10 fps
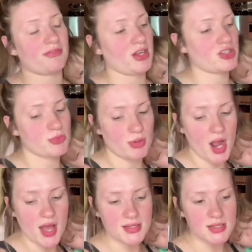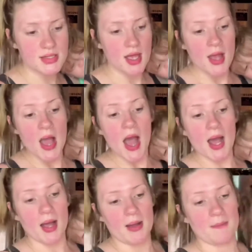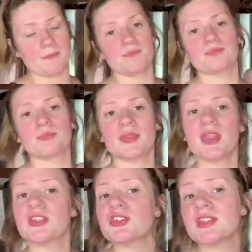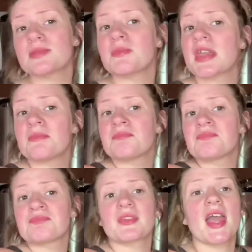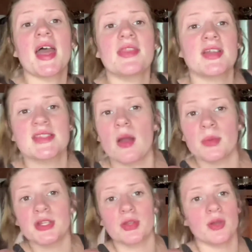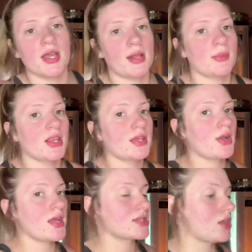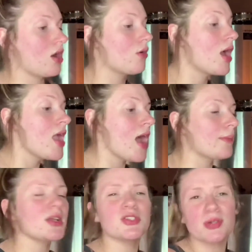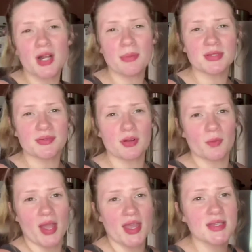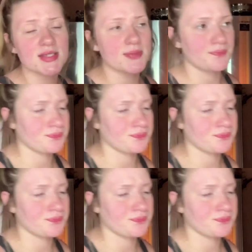French press. But that's just me. And that's how I'm going to do it. And I'm going to let you guys know. I'm going to do it a couple different ways